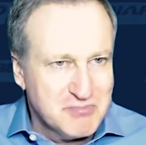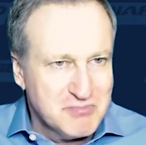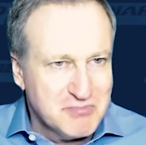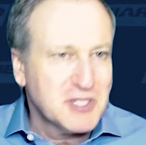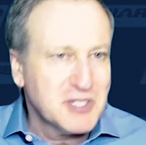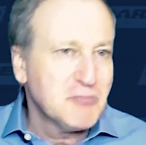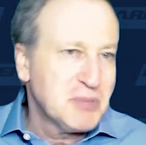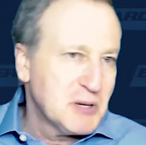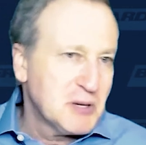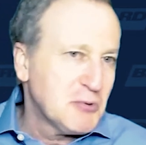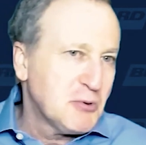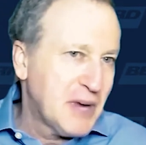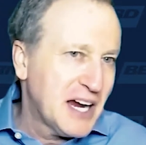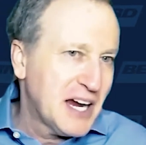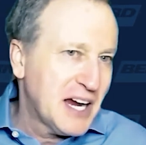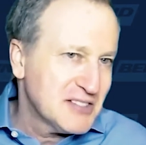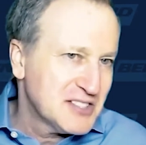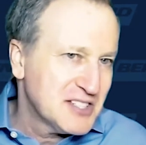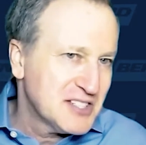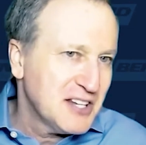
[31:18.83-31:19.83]
Some people
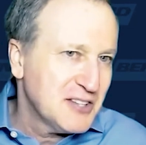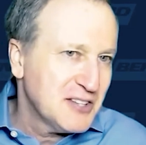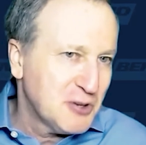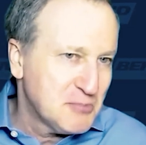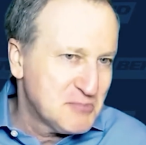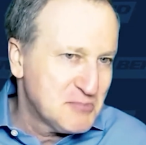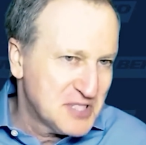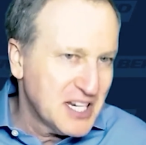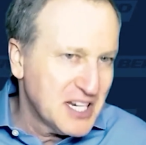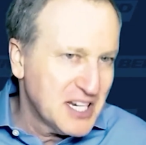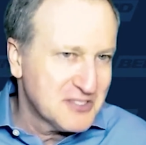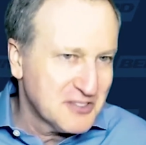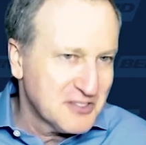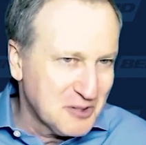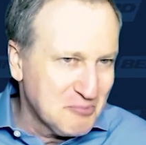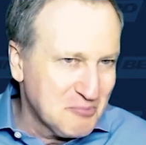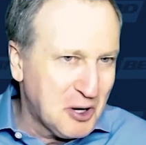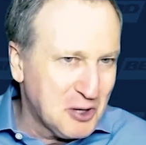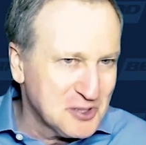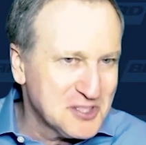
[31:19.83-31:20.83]
might say they're obsessive
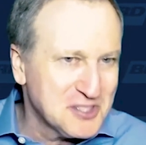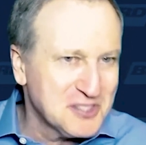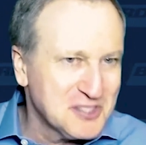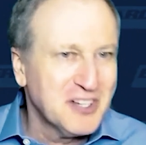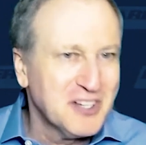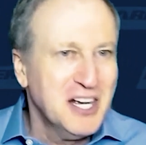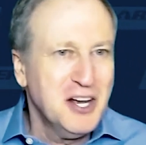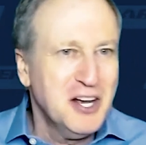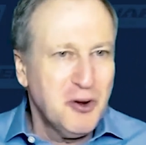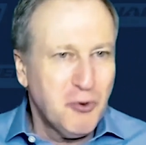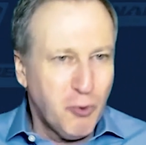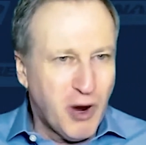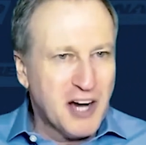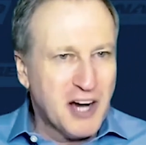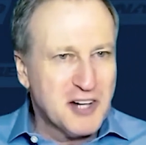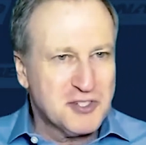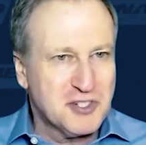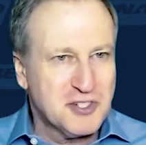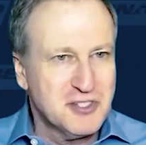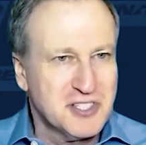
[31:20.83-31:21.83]
compulsive
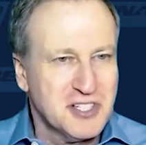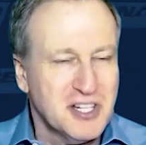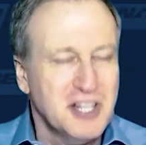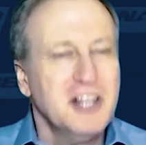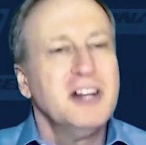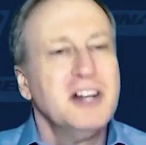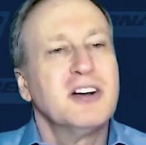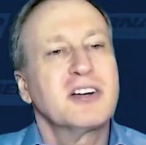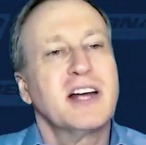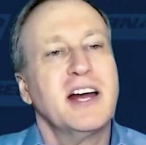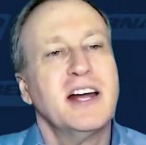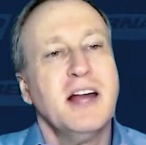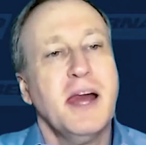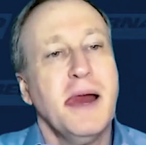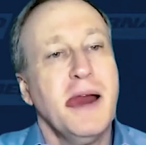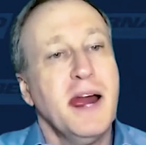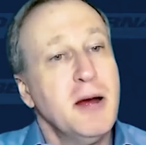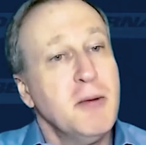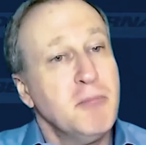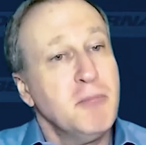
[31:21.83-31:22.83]
washers.
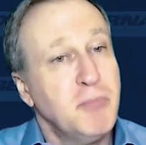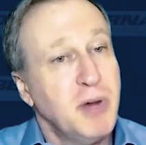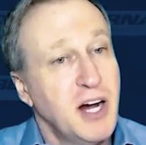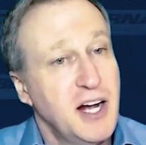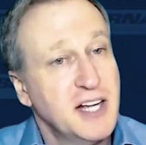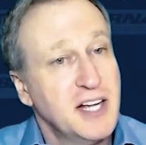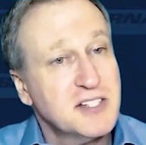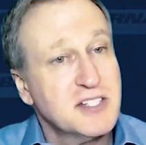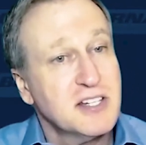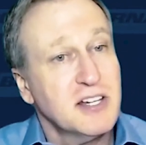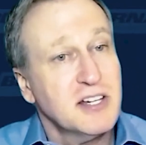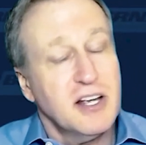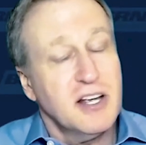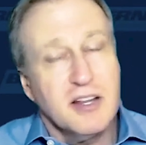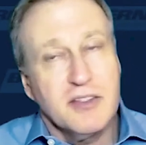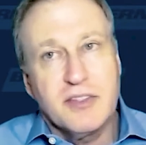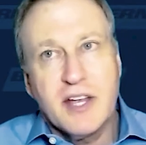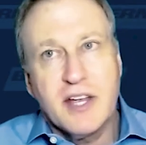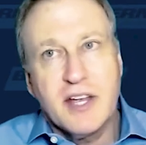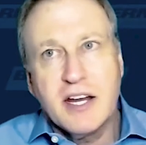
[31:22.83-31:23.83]
Okay. But
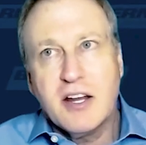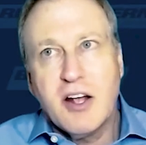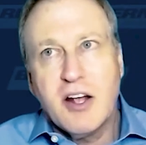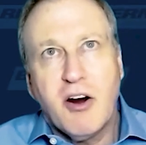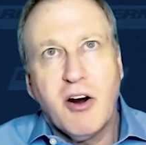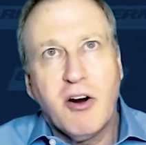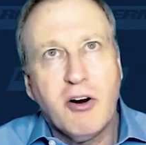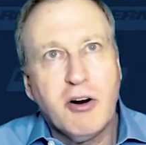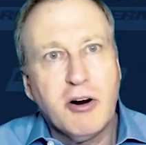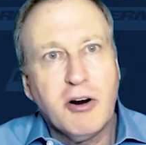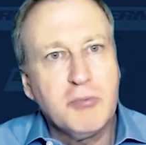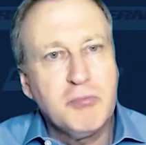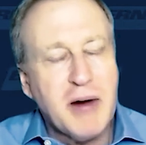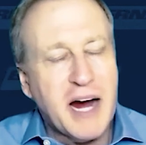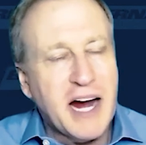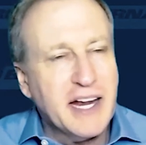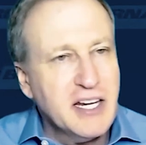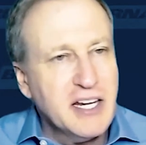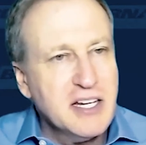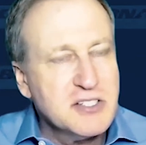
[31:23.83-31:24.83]
they all
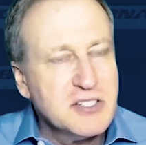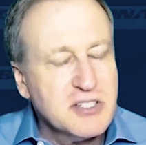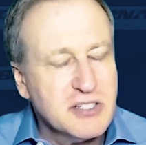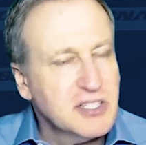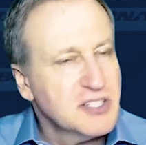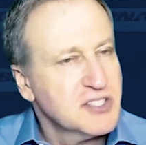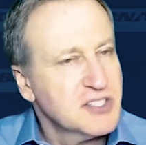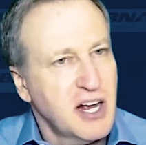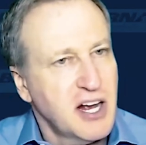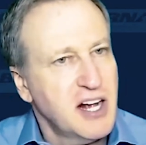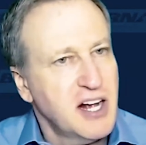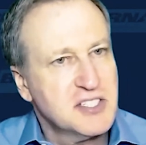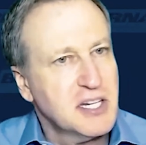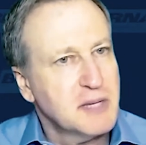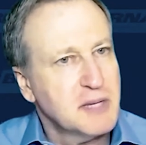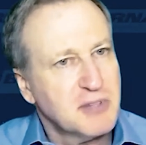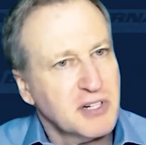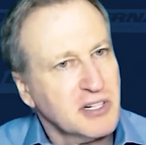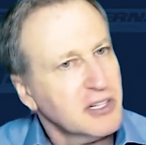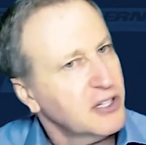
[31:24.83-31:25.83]
buy into this
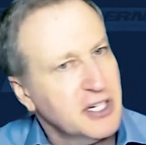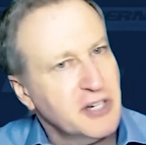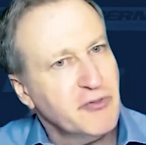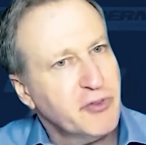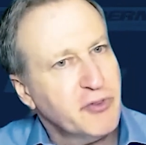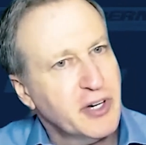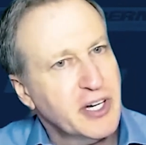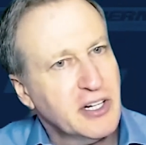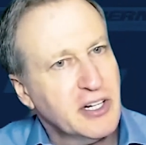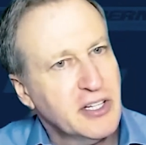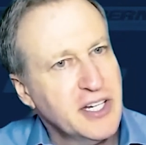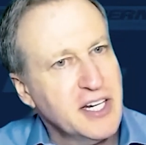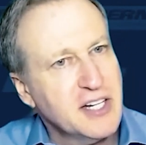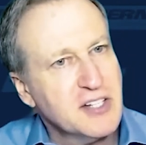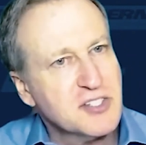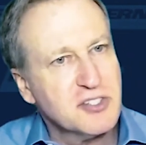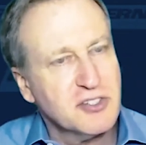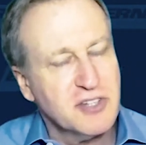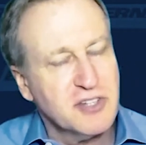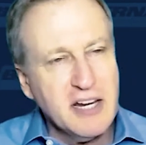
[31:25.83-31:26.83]
concept of clean, free, clean.
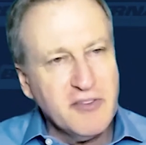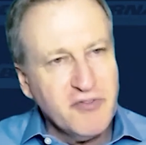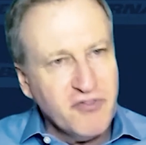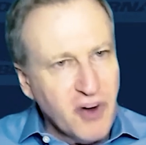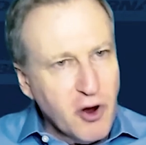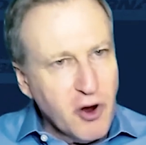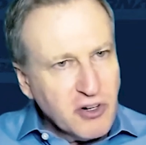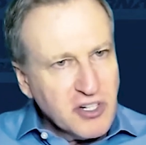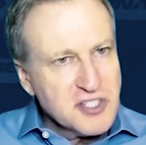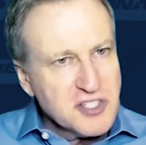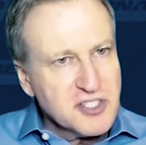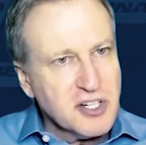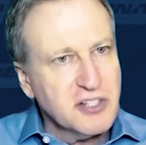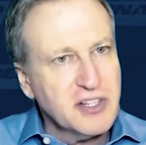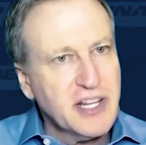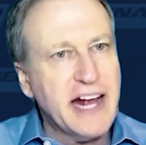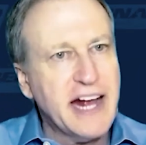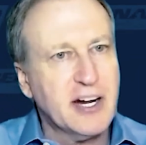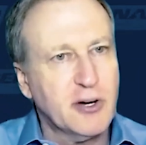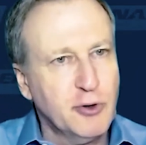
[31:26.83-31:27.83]
So they focused on
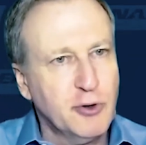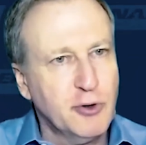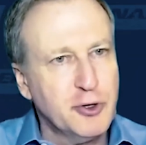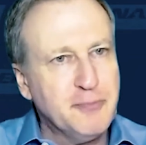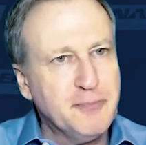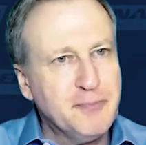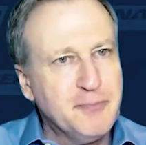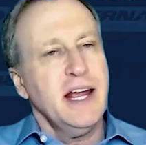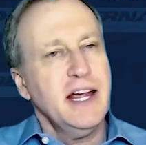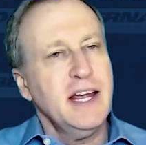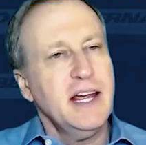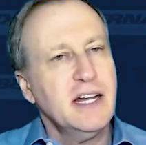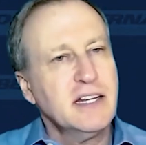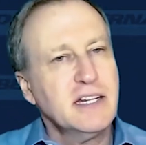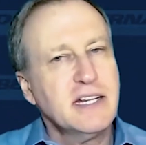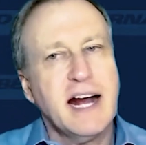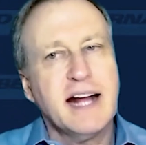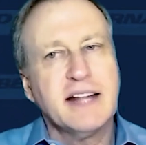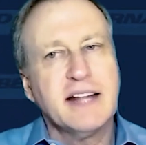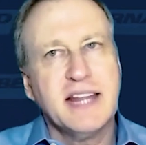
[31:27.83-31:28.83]
that group and
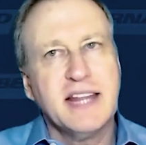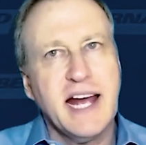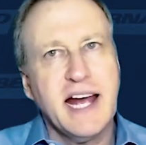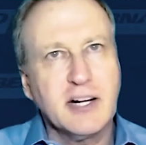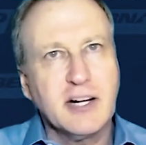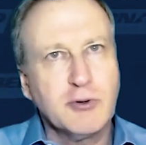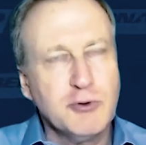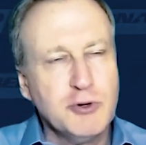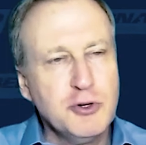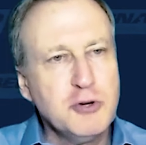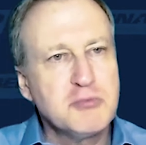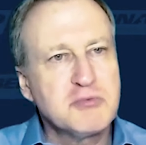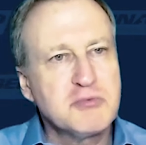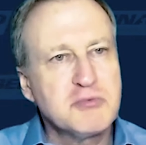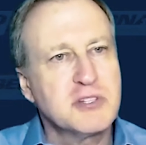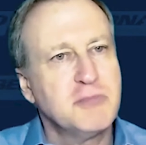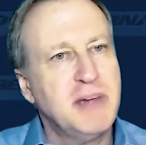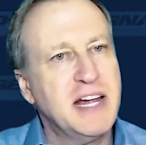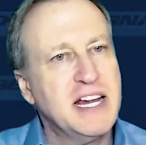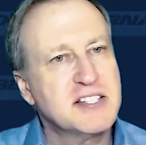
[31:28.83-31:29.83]
got that group
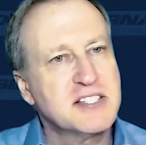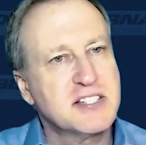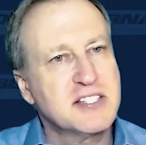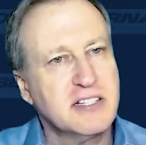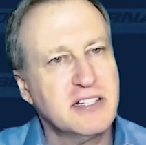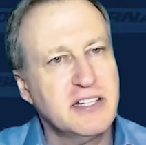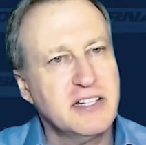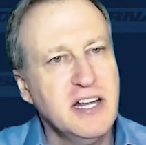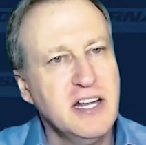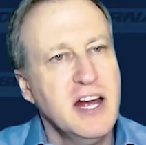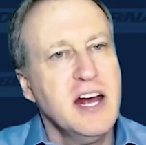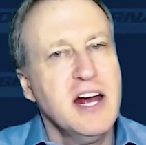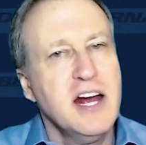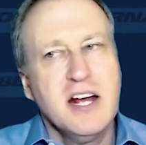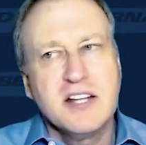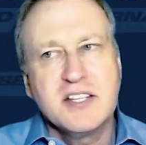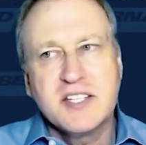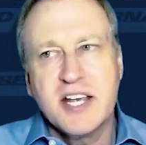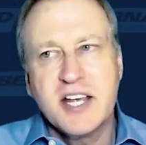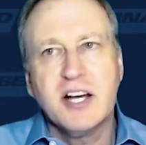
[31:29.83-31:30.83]
to basically
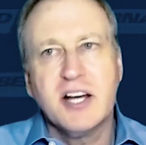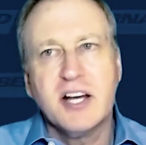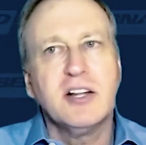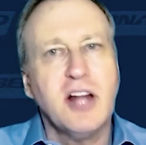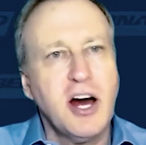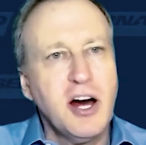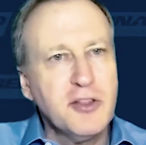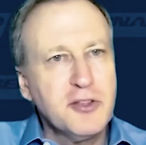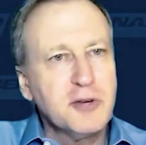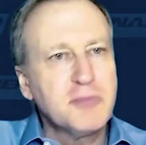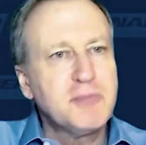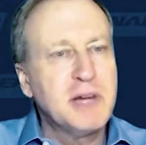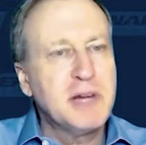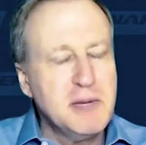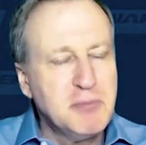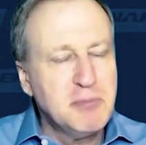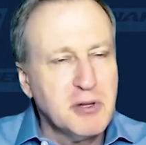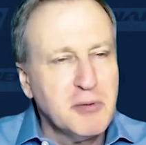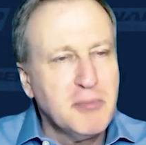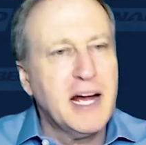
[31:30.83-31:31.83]
tell other
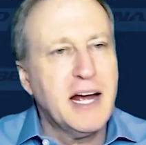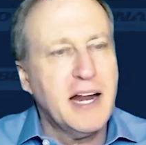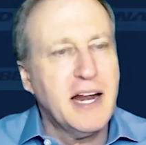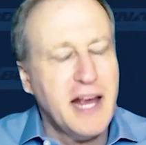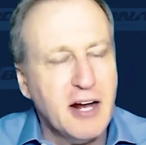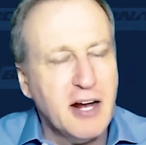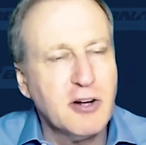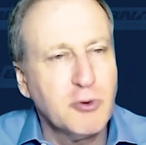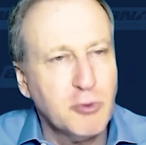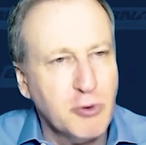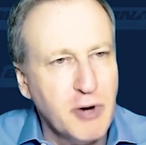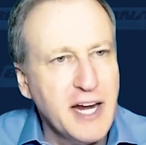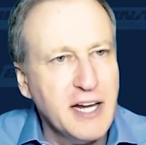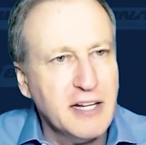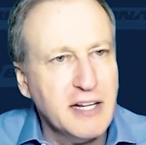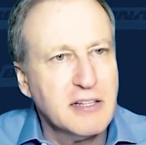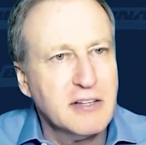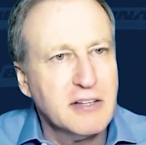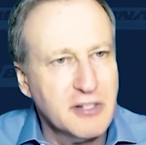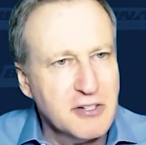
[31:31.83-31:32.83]
people about how
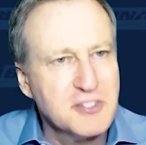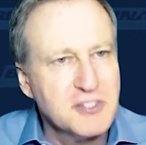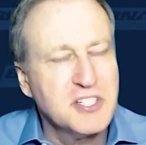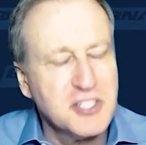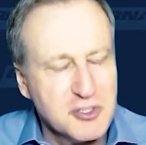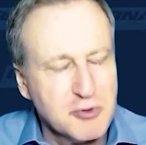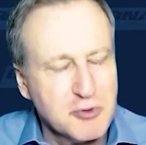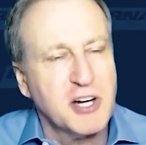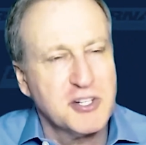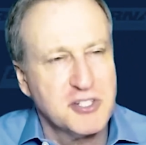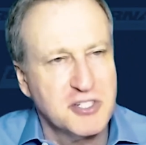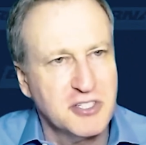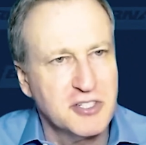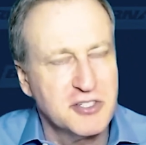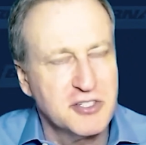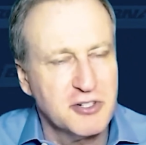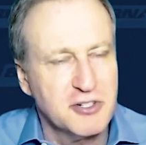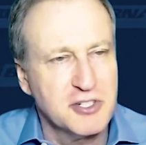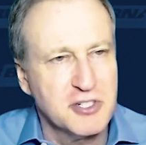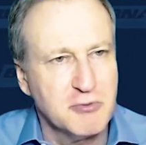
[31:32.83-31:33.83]
great their dishwashing
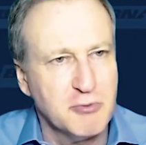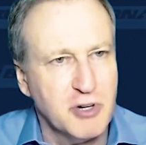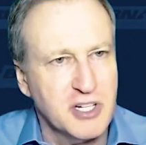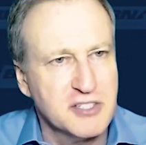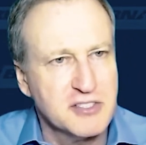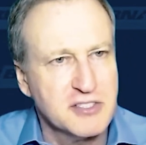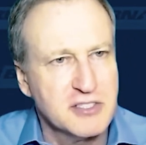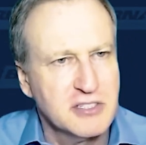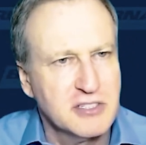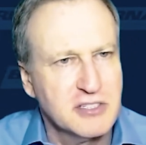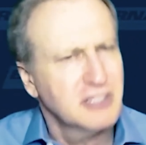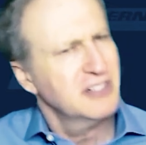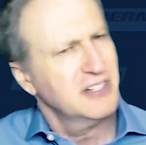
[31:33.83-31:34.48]
detergent was.